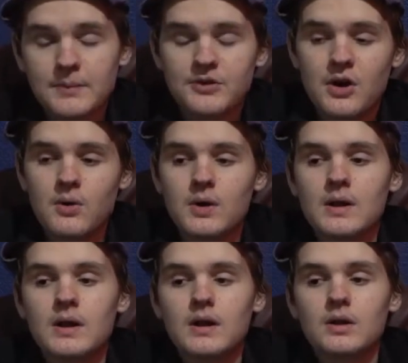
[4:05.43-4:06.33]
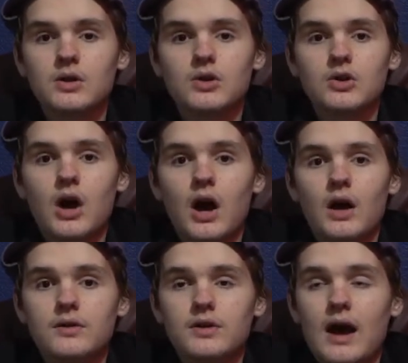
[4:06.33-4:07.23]
So
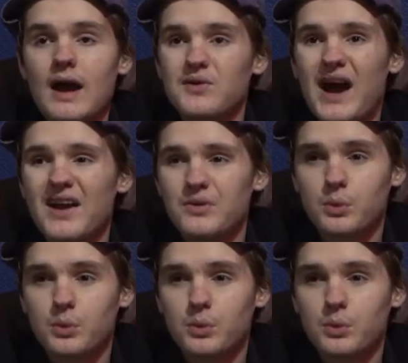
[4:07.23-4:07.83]
I